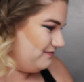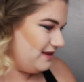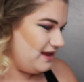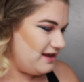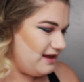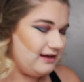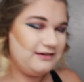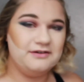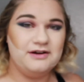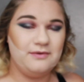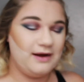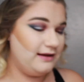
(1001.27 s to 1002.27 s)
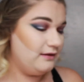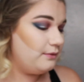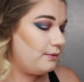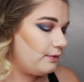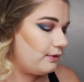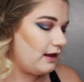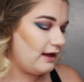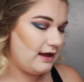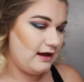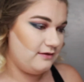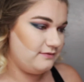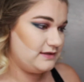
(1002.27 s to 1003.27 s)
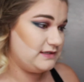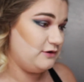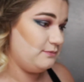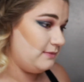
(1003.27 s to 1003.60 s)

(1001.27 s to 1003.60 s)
I don't know why I have so